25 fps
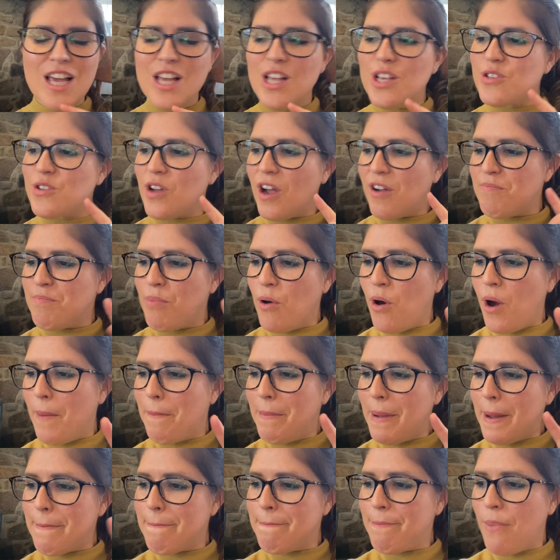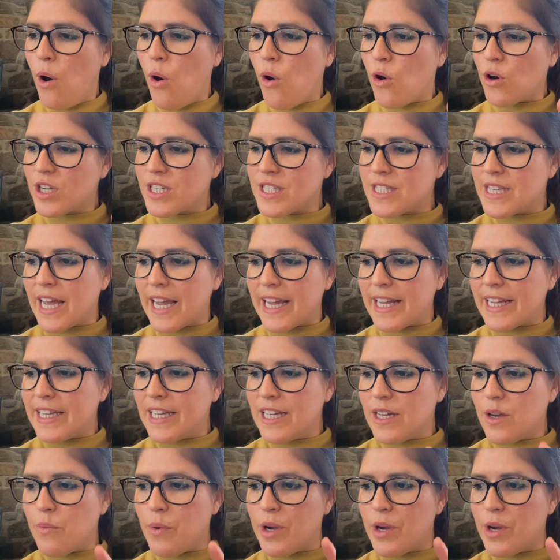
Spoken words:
So I've bought a big box thing,